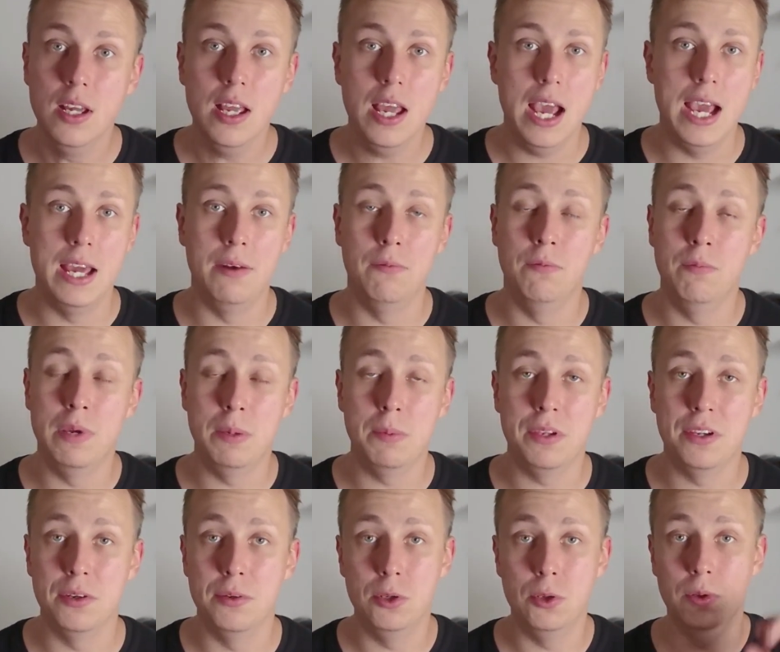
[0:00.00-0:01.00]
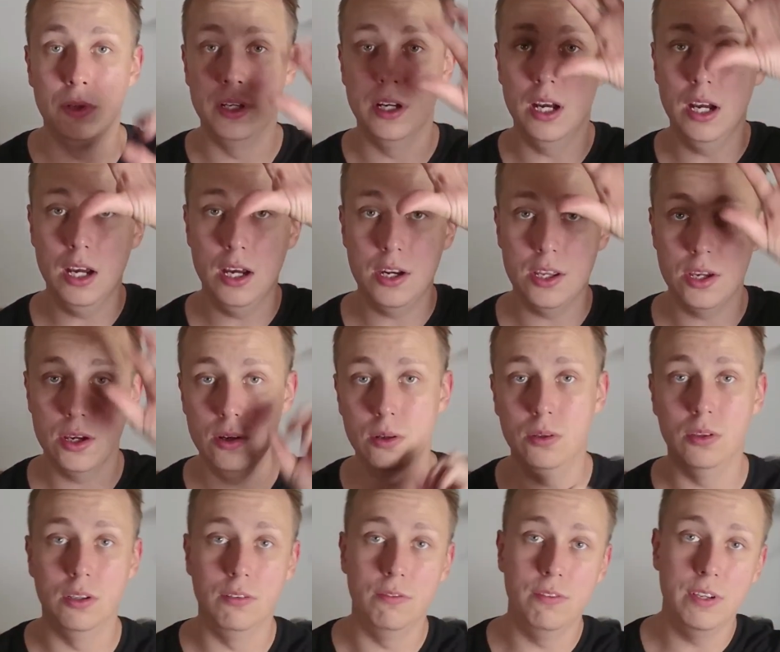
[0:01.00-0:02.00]
and maybe you're doing audio
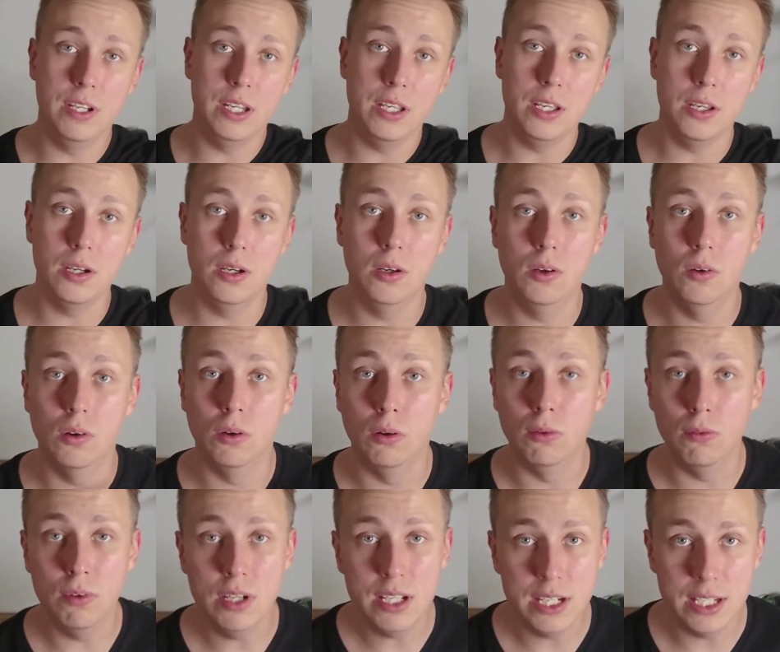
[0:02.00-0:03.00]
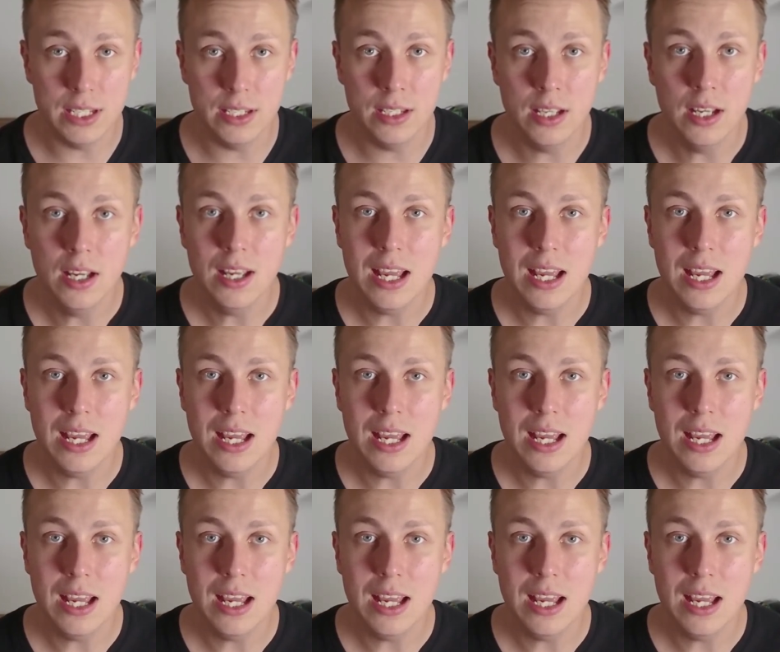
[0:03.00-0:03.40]
or video or written,